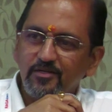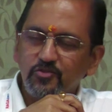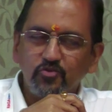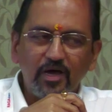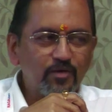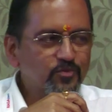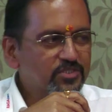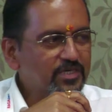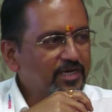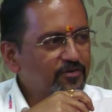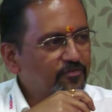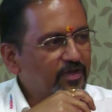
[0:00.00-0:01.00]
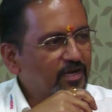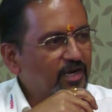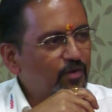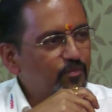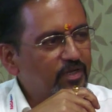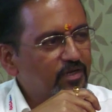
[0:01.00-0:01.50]
So I'm straightway
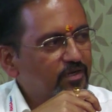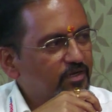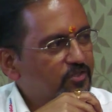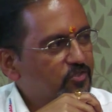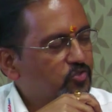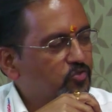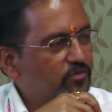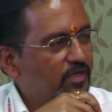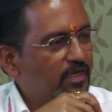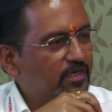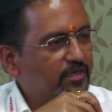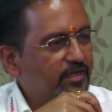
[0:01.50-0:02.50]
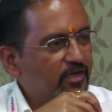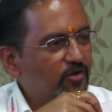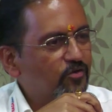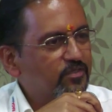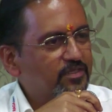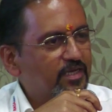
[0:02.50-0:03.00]
coming to a
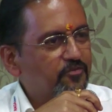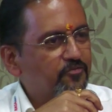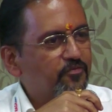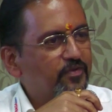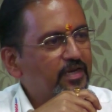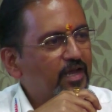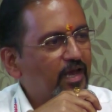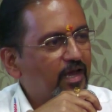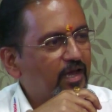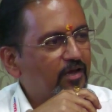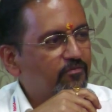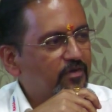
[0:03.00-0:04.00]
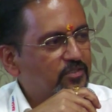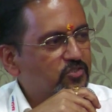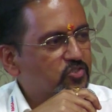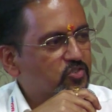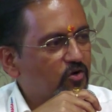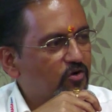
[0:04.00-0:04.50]
technology that we have
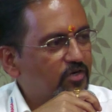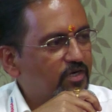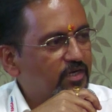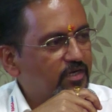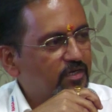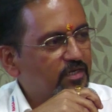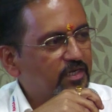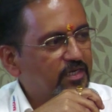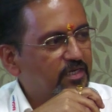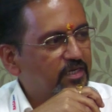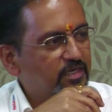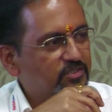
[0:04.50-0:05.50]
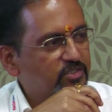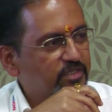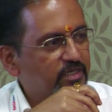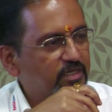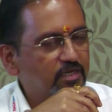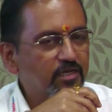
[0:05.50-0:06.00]
installed in a
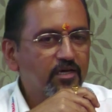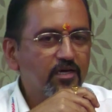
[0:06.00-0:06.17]
city